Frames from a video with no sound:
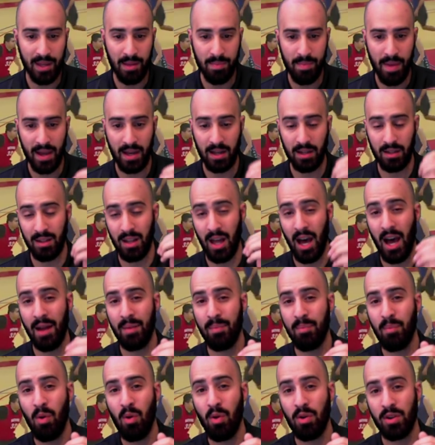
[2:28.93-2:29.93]
can make a
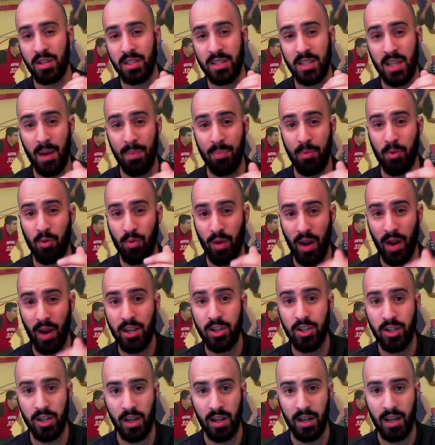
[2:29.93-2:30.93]
lot more
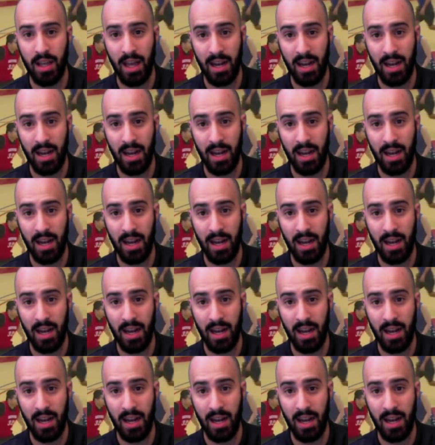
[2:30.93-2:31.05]
separation